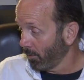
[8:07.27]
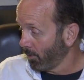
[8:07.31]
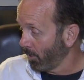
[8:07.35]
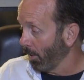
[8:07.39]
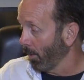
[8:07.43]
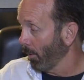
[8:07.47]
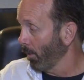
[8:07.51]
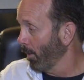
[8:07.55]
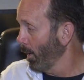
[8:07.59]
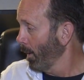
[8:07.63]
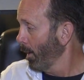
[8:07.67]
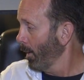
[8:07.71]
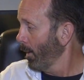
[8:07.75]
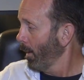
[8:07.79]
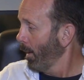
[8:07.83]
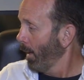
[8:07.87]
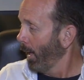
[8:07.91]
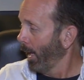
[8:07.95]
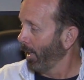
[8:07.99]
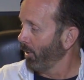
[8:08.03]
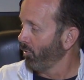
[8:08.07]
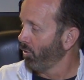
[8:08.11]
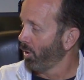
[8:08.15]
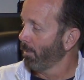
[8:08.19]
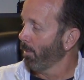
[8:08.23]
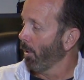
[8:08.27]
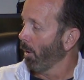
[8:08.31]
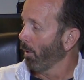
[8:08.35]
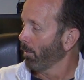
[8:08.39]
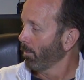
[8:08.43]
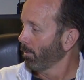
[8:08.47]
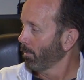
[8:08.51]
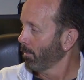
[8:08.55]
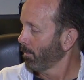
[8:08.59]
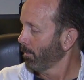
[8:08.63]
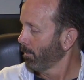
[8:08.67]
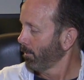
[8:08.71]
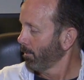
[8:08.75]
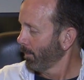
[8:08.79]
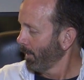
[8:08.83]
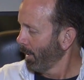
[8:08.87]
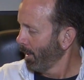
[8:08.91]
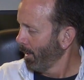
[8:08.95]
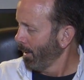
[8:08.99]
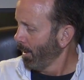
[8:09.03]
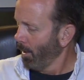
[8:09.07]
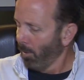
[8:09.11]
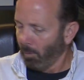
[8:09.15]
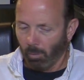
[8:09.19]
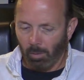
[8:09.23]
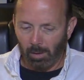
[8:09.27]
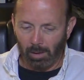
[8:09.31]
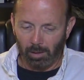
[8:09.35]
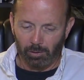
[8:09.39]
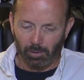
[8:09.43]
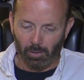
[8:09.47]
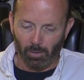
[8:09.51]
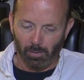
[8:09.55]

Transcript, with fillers: So, hey, Jibo, what did